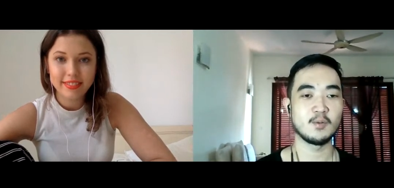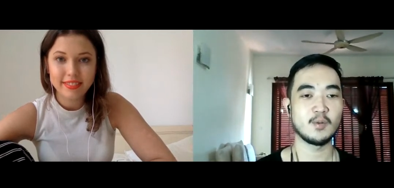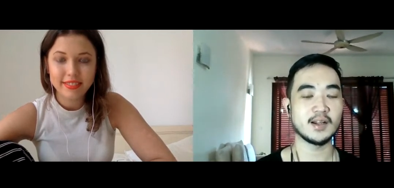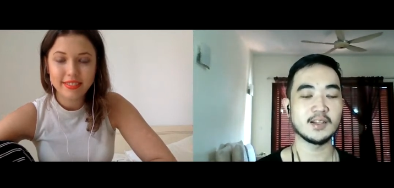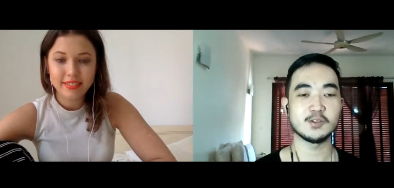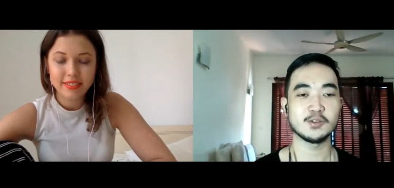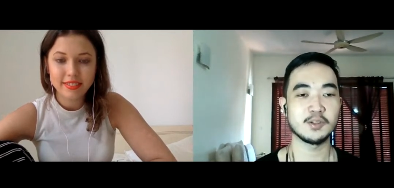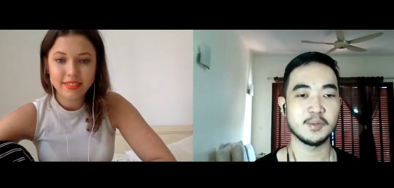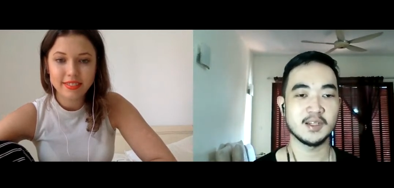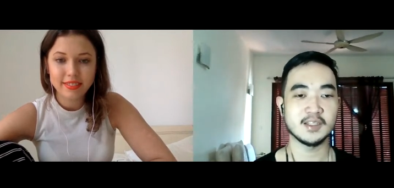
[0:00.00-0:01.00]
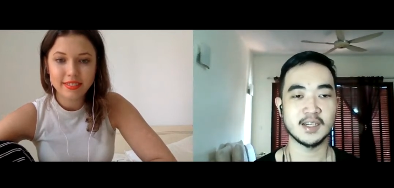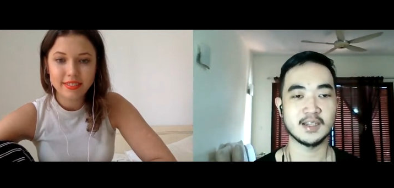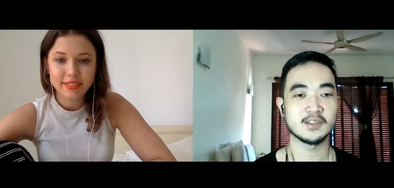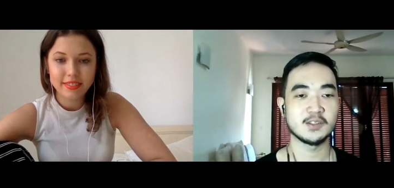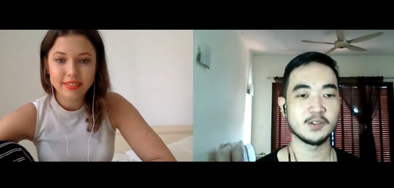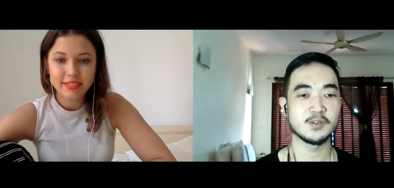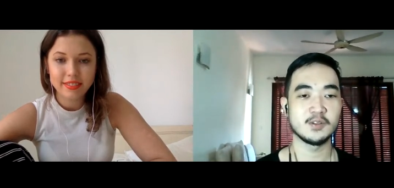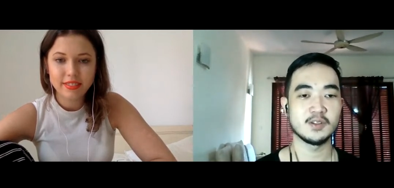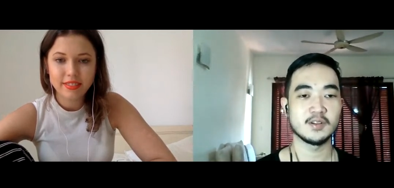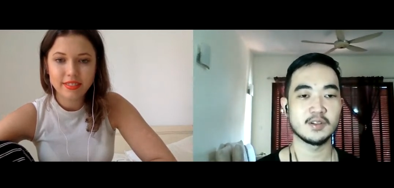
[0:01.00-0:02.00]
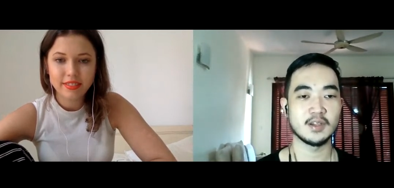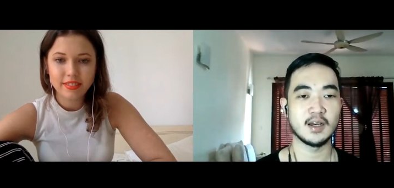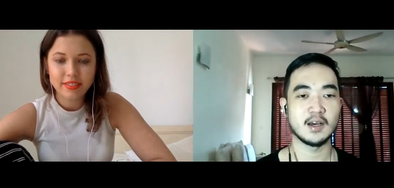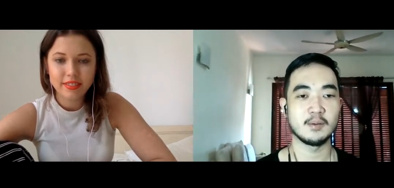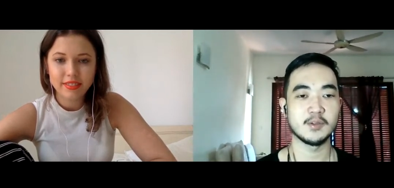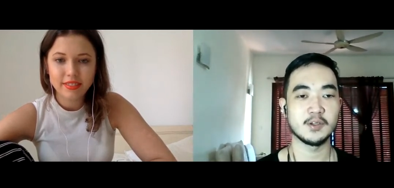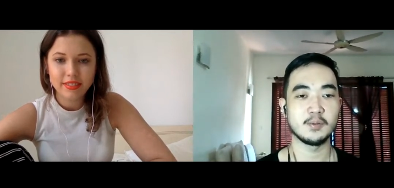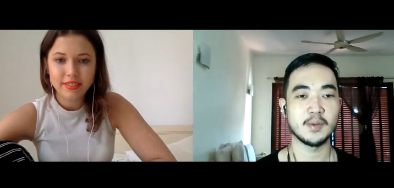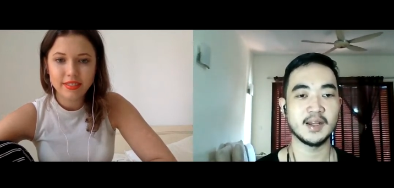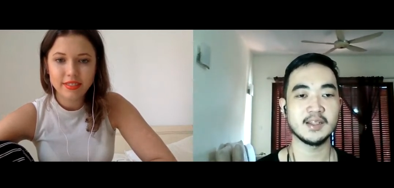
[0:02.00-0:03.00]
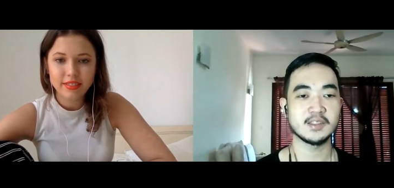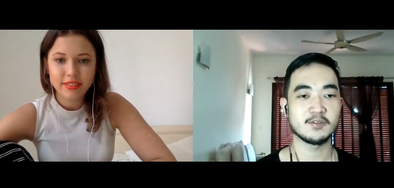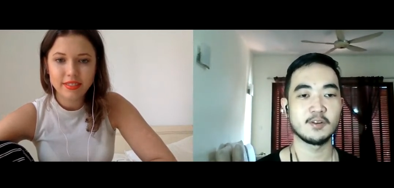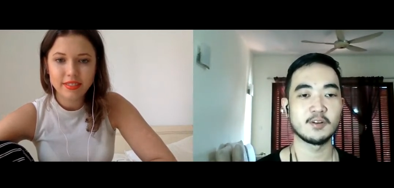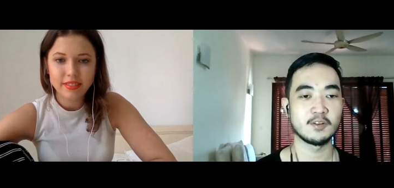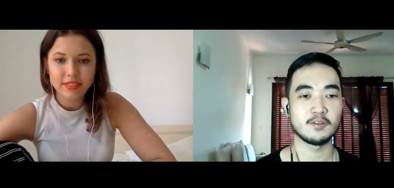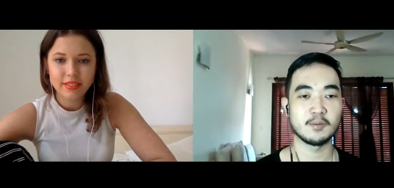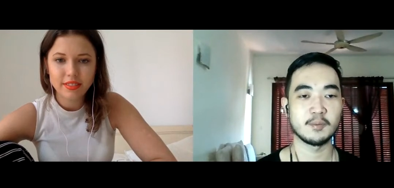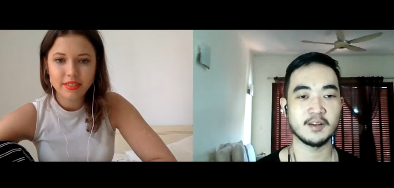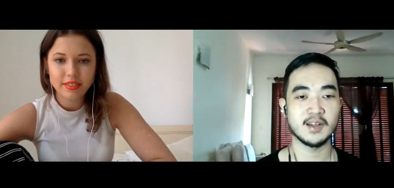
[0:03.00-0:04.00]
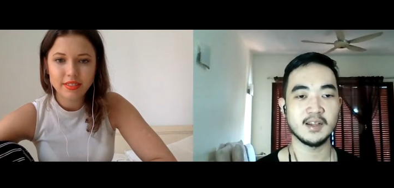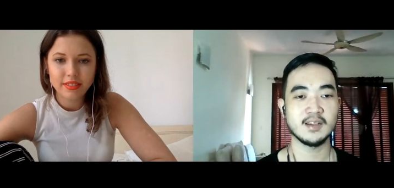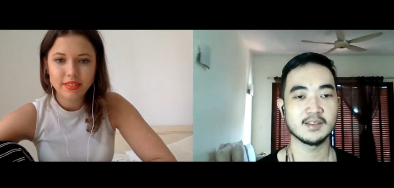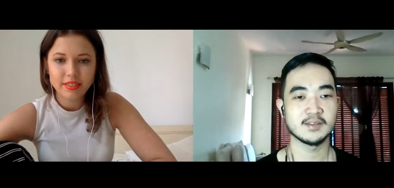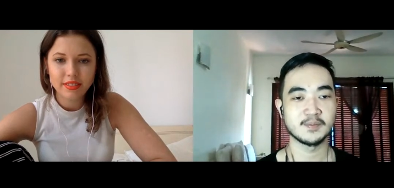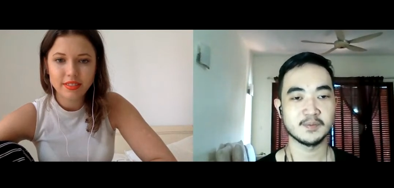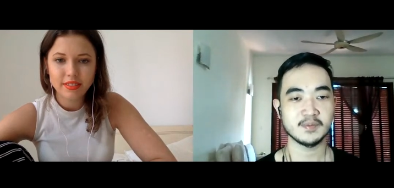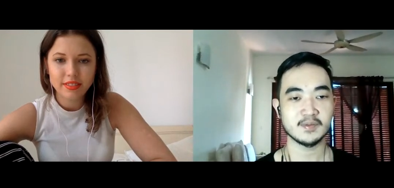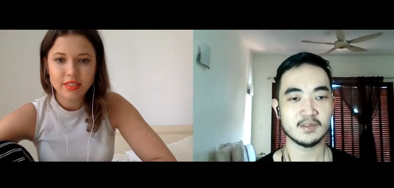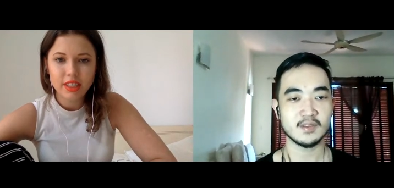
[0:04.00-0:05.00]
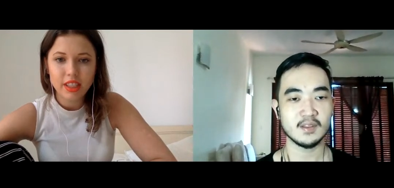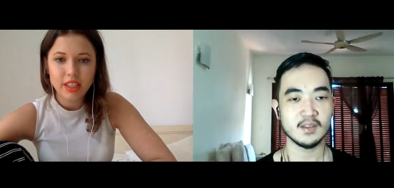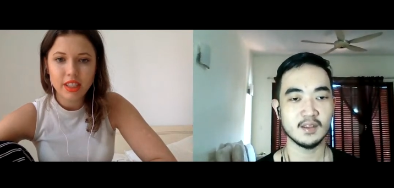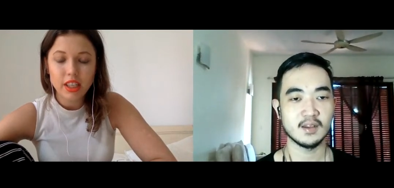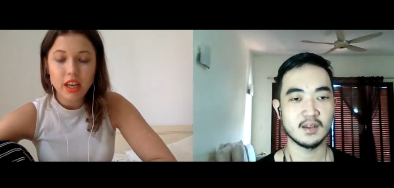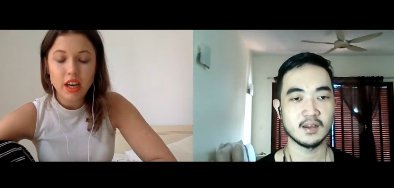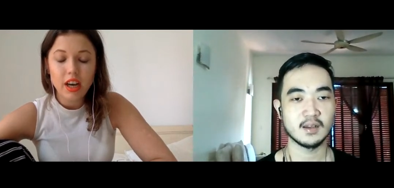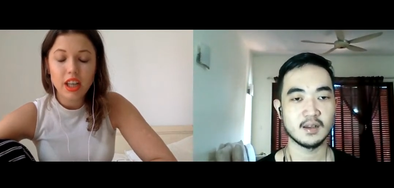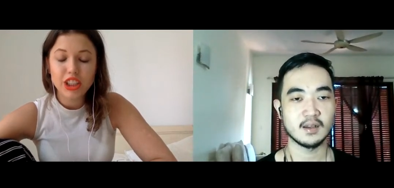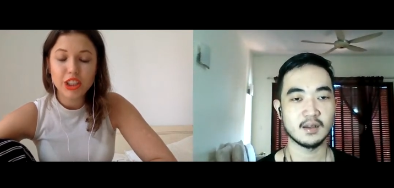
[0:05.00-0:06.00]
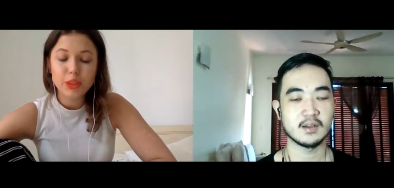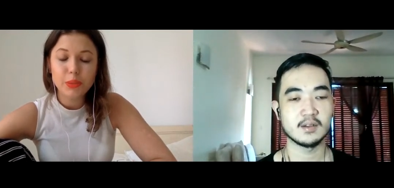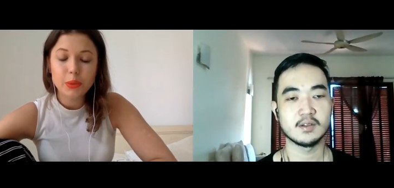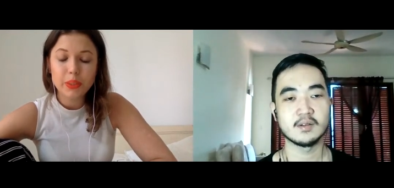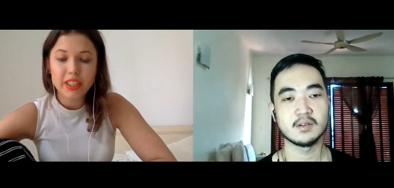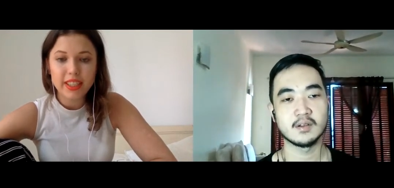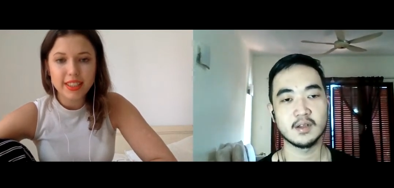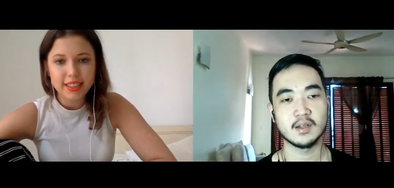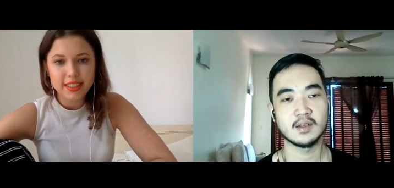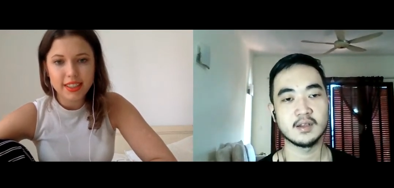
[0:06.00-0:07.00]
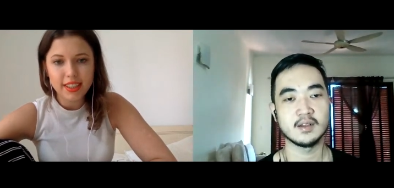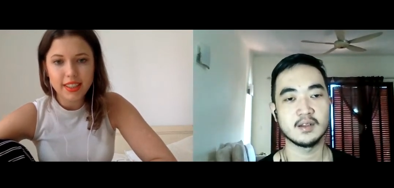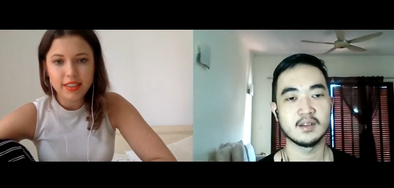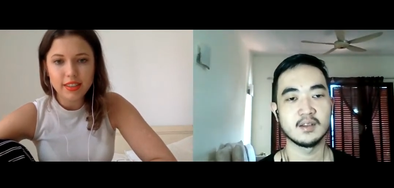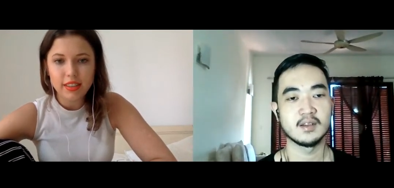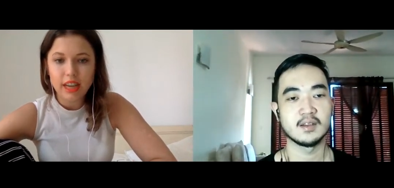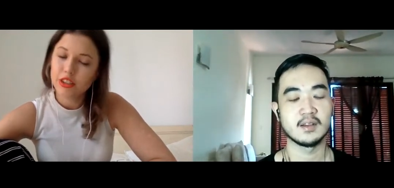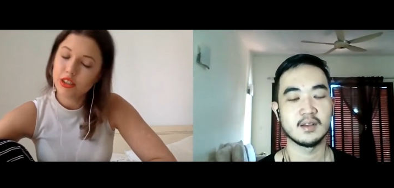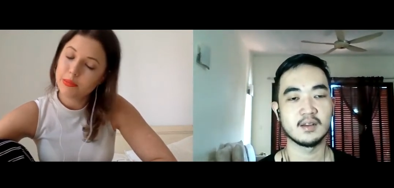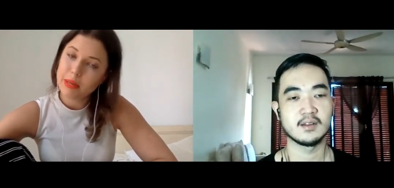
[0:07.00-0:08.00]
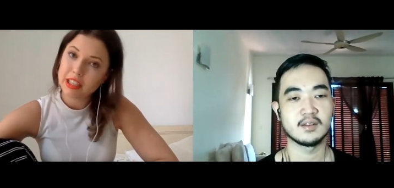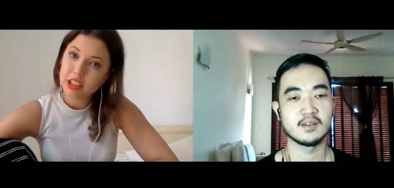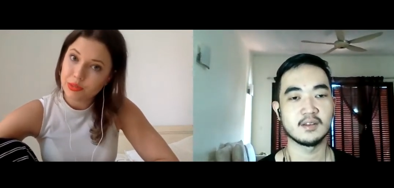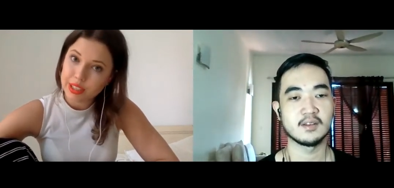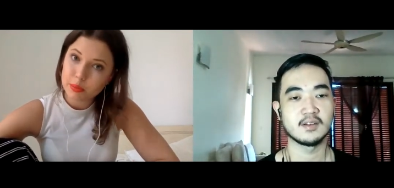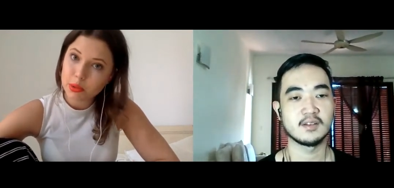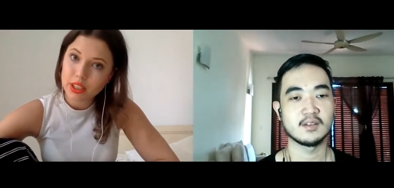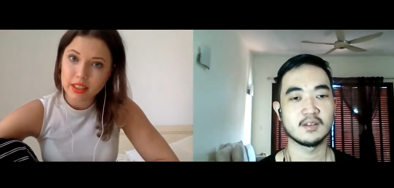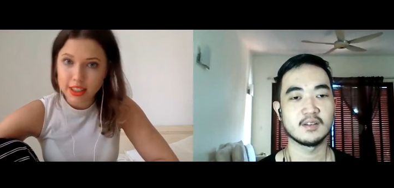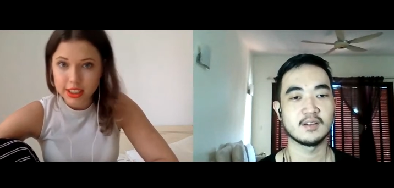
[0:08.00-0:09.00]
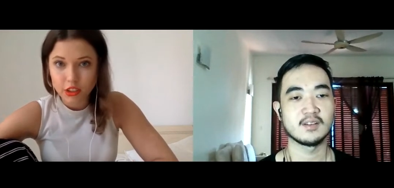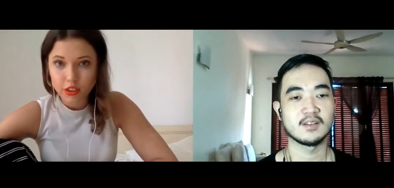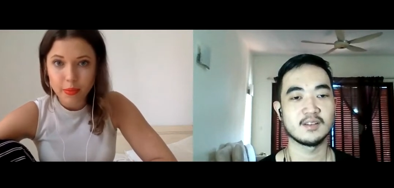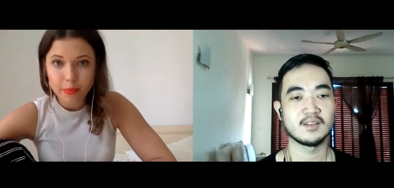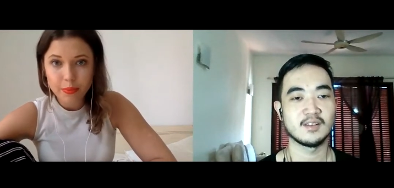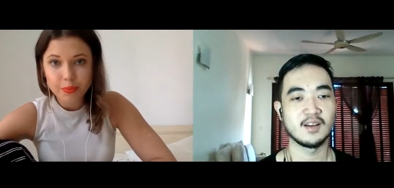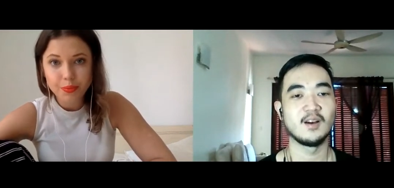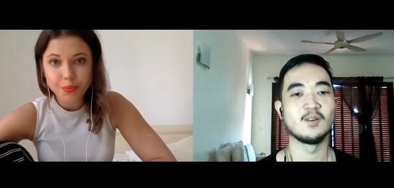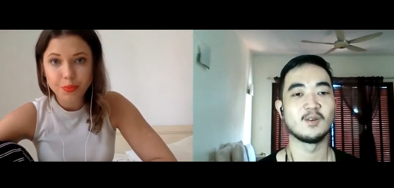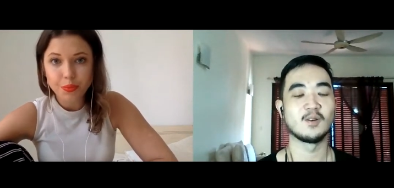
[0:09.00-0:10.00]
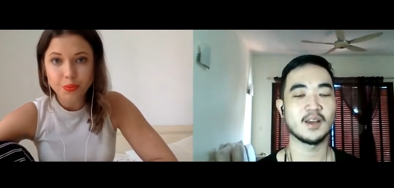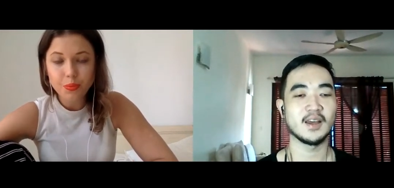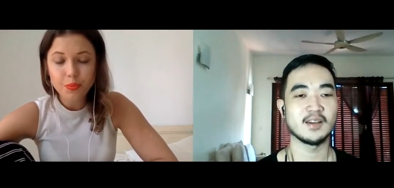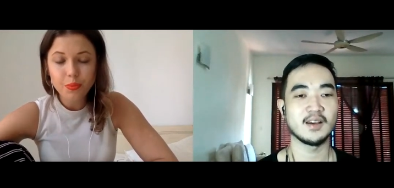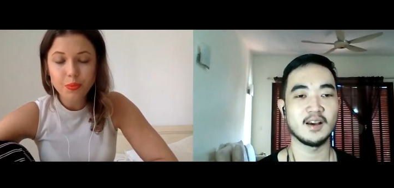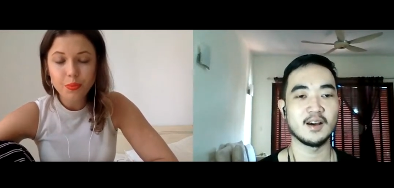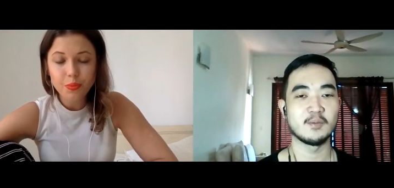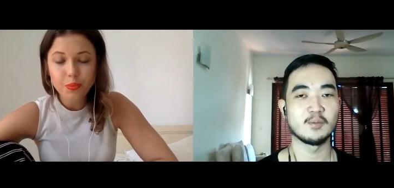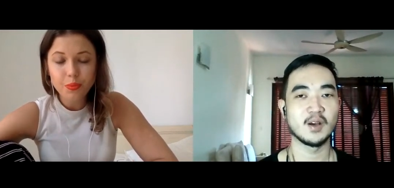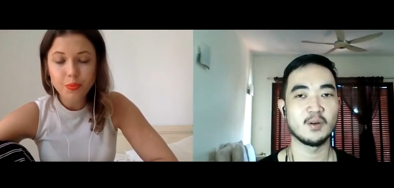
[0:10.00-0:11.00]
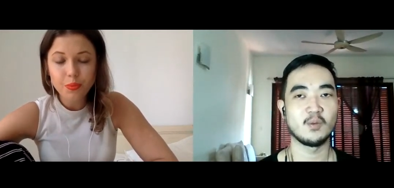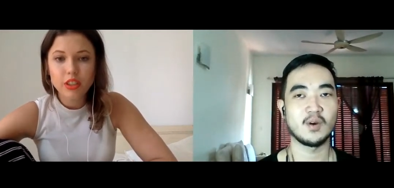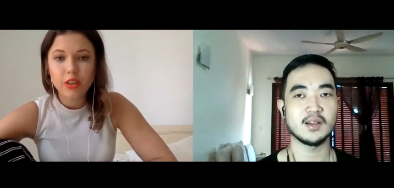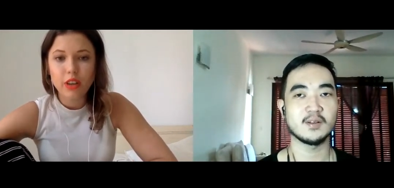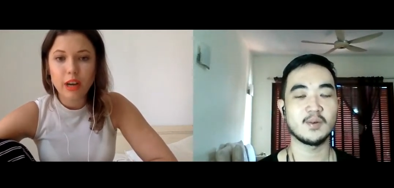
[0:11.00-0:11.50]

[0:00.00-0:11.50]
Speaker 1: what other social media channels do you um, do you manage for for Mind Valley?
Speaker 2: Uh, YouTube, Twitter, and LinkedIn. I used to manage Facebook and Instagram.
Speaker 1: Oh, okay. Um, what? So